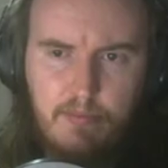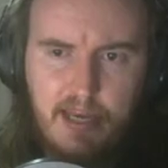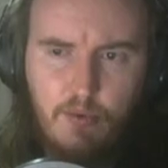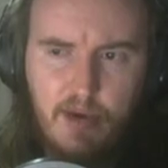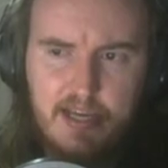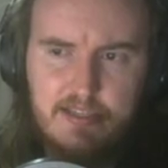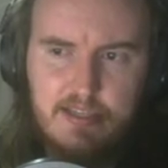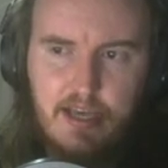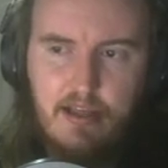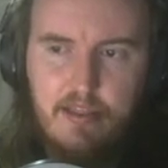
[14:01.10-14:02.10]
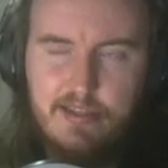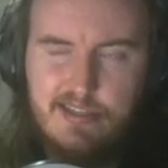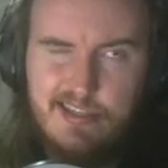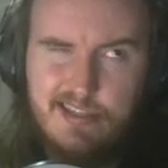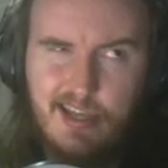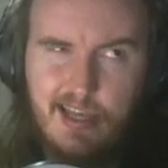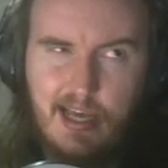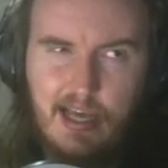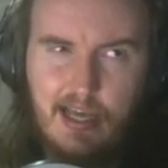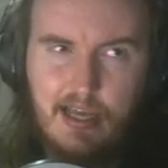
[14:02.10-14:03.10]
many ways, this is
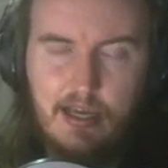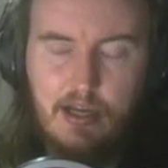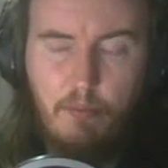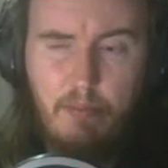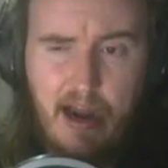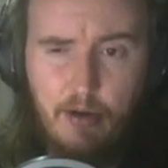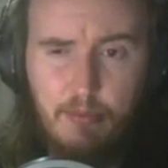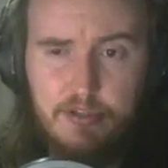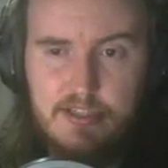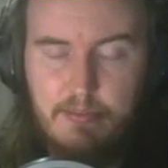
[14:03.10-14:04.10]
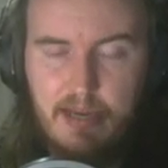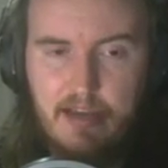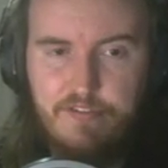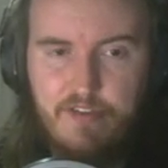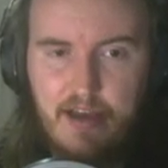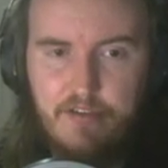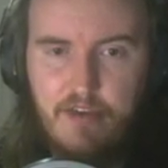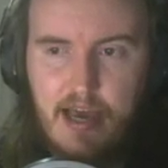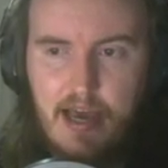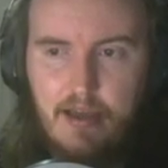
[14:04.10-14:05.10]
comparable to something like
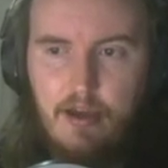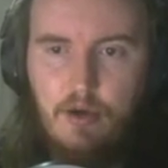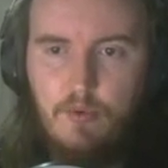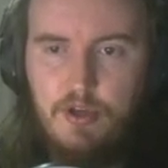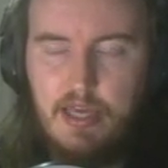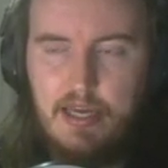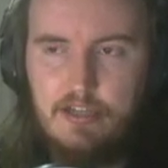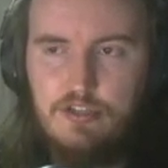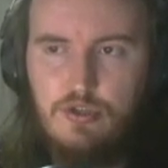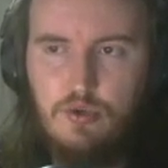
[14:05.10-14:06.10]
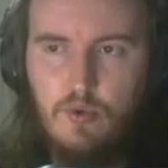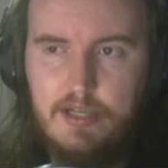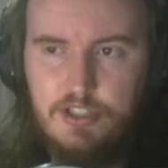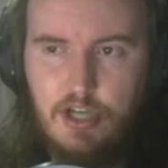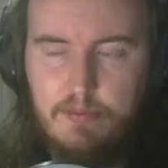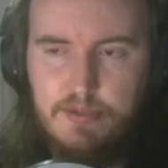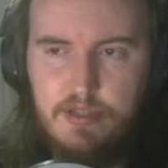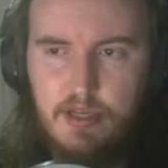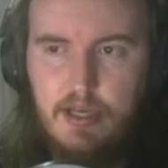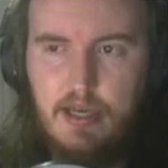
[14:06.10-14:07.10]
Firefly, where you're getting 2
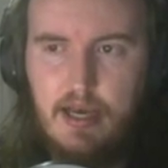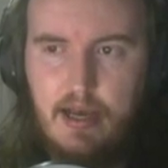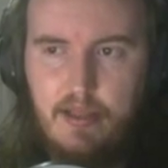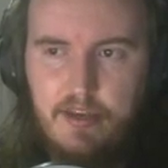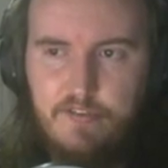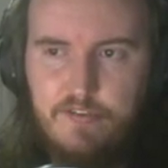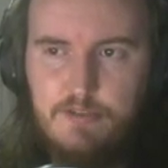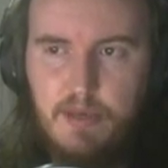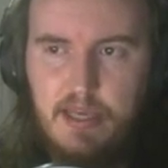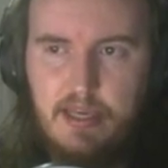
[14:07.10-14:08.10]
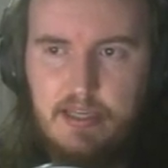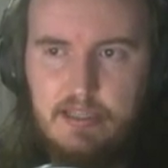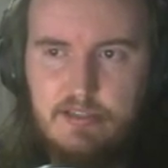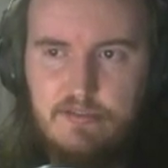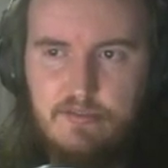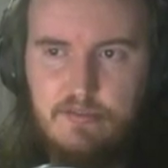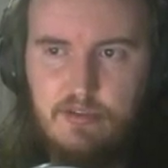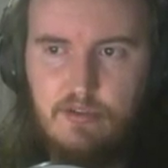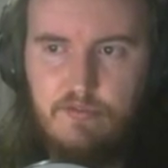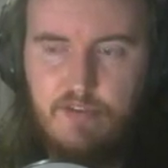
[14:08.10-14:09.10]
1-drops. The difference being is
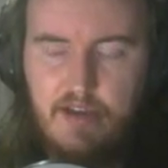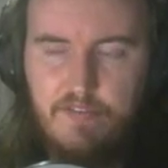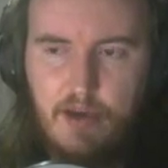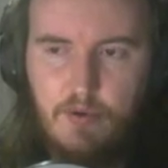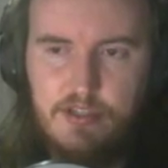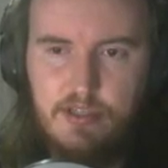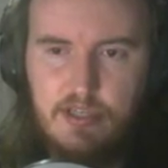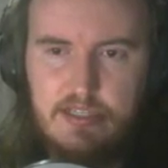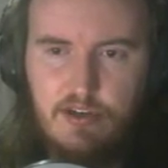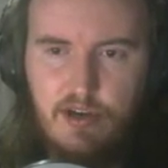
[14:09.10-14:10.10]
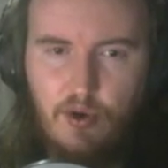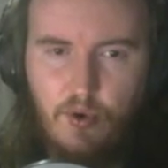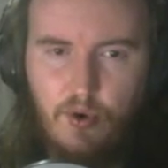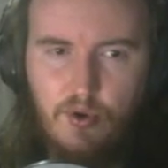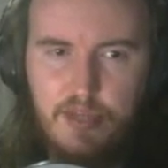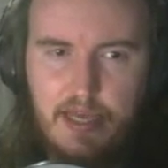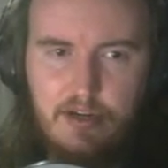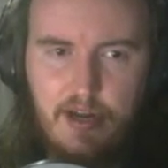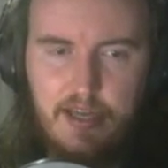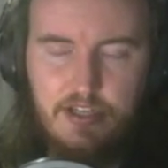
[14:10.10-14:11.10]
Firefly wasn't necessarily all
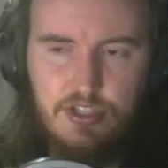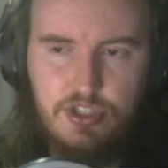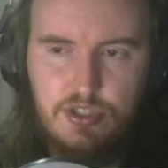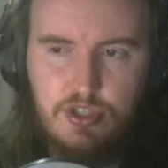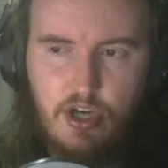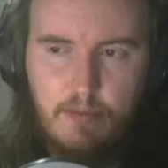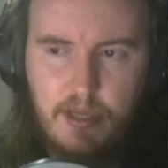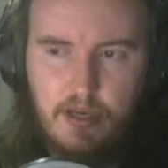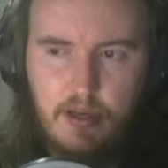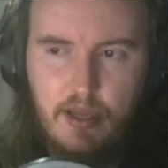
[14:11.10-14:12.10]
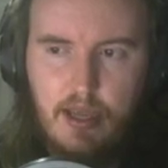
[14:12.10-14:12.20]
that great in Shaman,